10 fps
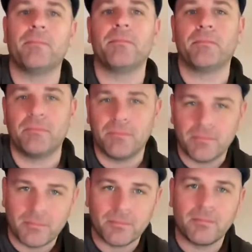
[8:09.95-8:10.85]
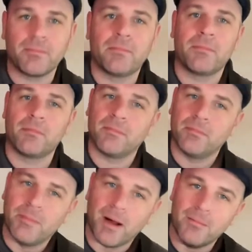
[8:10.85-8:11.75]

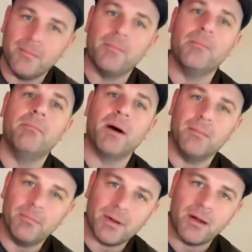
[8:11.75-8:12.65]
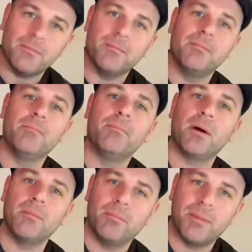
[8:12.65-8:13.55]
Bum bum bum
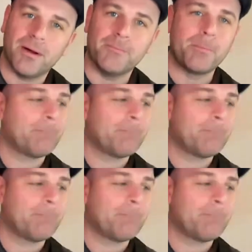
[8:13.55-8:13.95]
bum bum.